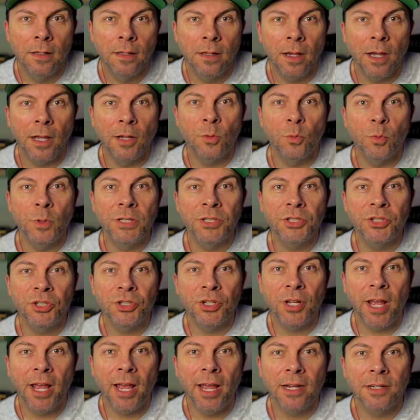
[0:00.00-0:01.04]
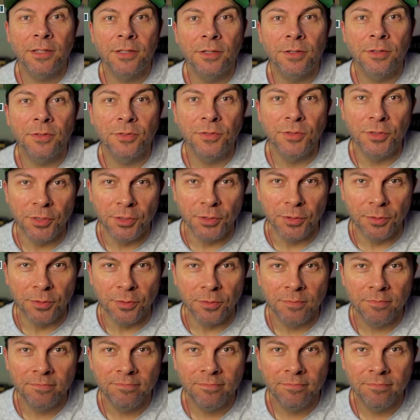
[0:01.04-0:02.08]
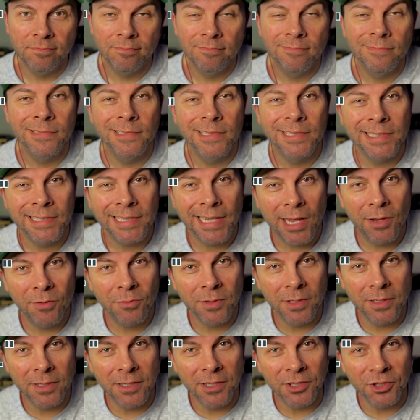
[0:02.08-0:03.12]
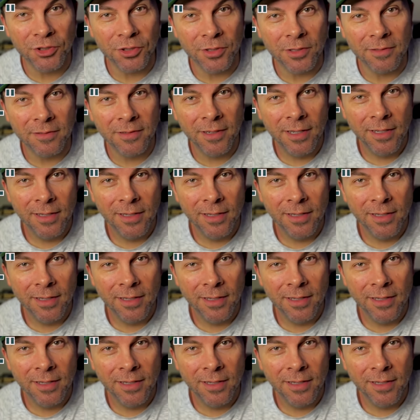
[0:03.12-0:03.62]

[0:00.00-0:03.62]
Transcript: I Wish Actors Knew, Sound Edition.